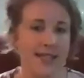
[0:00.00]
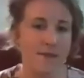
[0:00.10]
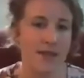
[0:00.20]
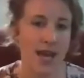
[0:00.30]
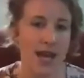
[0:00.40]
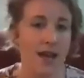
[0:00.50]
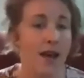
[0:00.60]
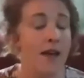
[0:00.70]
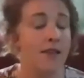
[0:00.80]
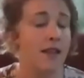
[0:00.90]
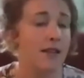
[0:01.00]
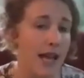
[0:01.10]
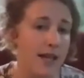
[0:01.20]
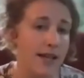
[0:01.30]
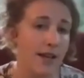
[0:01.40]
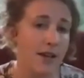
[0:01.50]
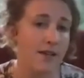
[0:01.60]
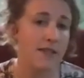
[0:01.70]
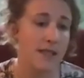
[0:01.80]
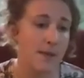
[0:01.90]
same thing, the likelihood of
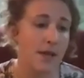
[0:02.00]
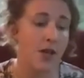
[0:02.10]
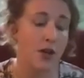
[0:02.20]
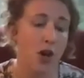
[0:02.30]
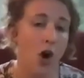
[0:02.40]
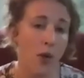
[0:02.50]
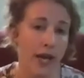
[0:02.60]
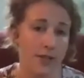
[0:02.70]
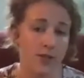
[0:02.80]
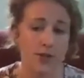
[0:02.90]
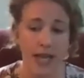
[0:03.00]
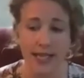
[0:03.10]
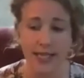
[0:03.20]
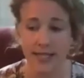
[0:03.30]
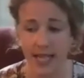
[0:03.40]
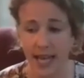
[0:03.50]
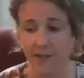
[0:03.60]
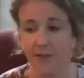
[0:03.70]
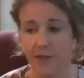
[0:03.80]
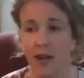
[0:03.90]
somebody going to that safe
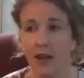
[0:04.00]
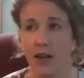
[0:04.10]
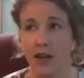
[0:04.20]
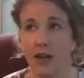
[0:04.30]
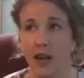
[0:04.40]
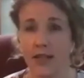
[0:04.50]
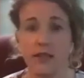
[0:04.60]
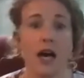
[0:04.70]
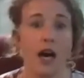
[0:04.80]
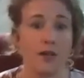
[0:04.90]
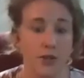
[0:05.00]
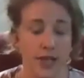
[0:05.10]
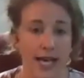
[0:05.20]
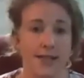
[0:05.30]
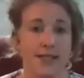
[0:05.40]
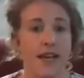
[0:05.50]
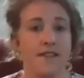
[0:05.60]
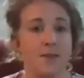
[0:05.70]
adult or that safe